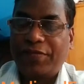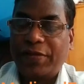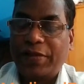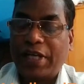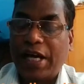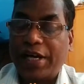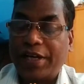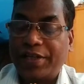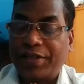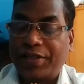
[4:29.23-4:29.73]

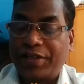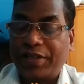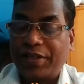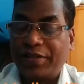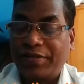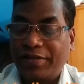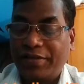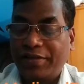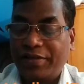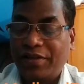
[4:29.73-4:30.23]

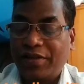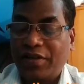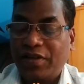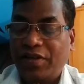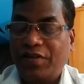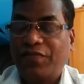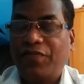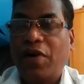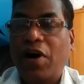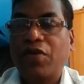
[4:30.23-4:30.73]
dynasty,
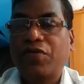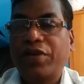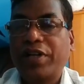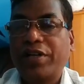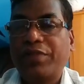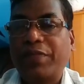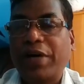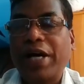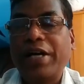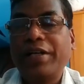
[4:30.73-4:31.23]

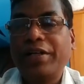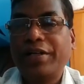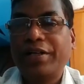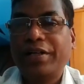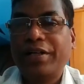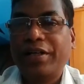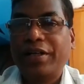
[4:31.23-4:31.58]
founded by